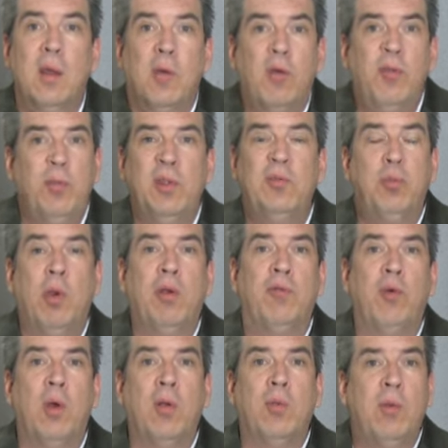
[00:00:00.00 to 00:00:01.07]
Well, from this point
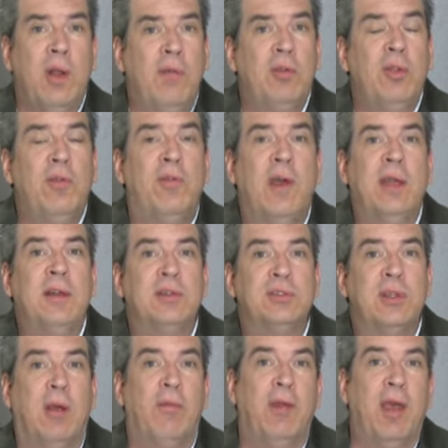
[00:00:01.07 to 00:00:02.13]
forward, whenever you find
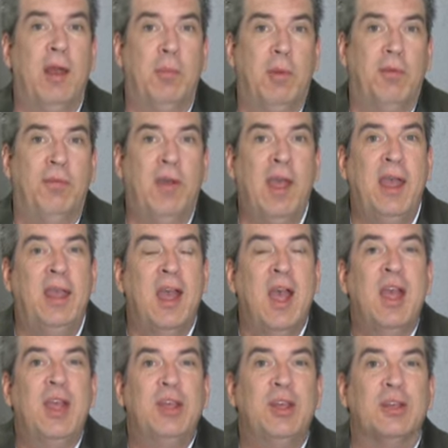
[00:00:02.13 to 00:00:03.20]
yourself at a buffet,
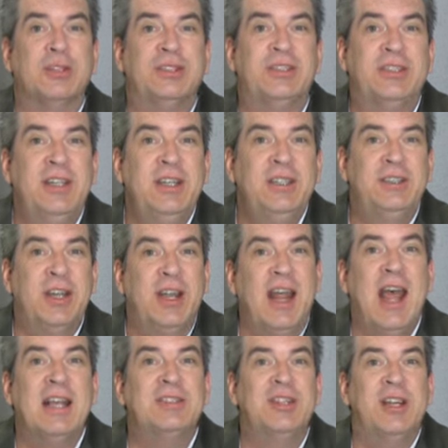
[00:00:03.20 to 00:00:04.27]
you'll seize it
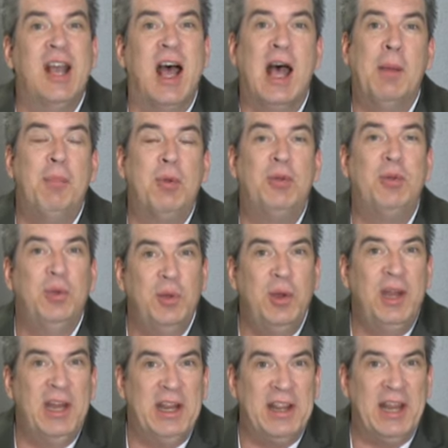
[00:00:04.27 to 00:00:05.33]
as the
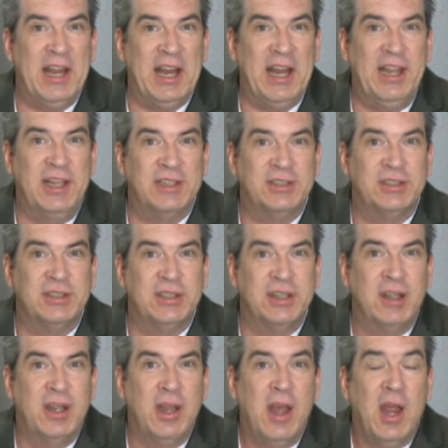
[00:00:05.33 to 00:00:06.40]
opportunity that it is
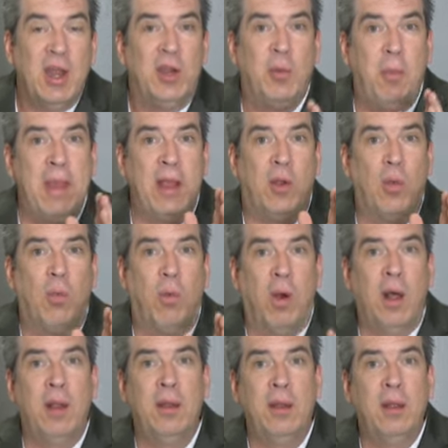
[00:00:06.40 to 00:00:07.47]
to make
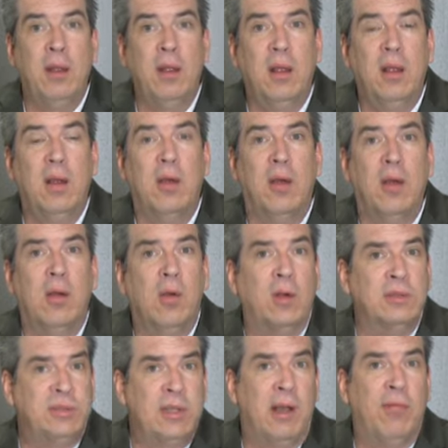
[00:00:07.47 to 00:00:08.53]
one or
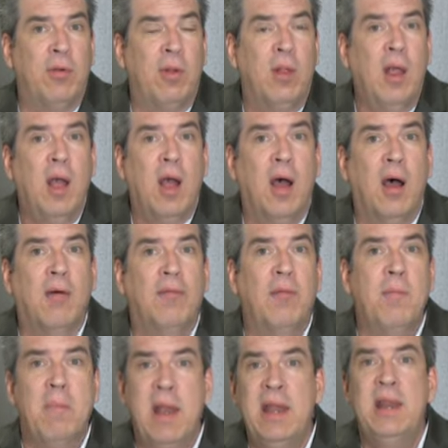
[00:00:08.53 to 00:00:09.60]
several of
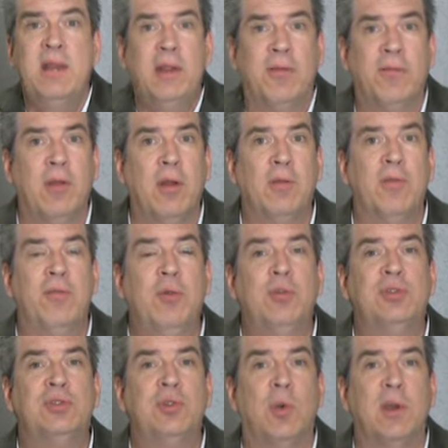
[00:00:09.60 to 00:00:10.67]
many different
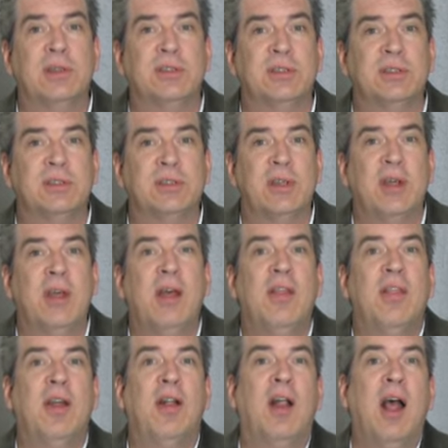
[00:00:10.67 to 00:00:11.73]
food choices
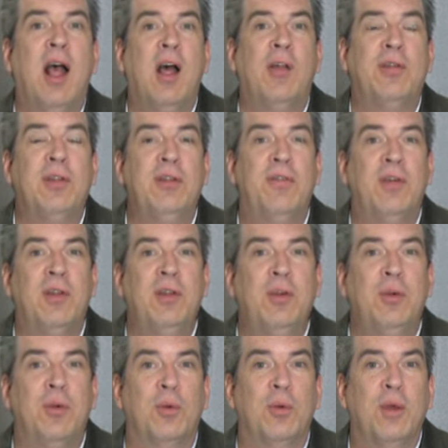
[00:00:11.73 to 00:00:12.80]
that are healthy for
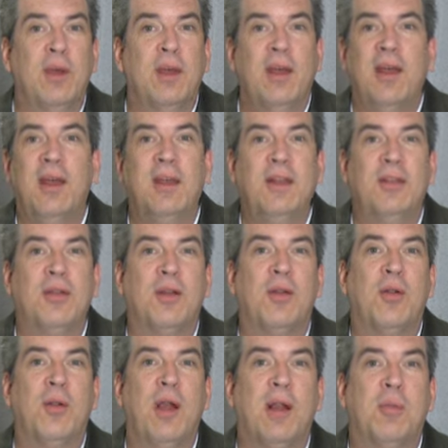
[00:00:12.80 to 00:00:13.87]
you and in the
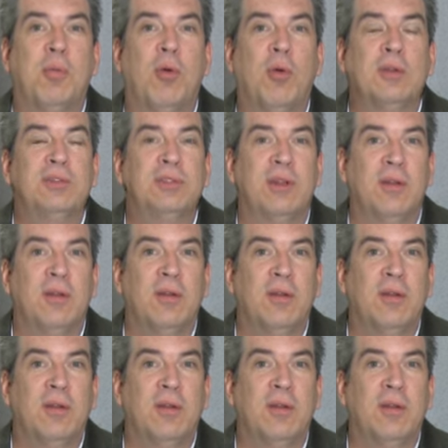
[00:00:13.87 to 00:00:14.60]
correct portion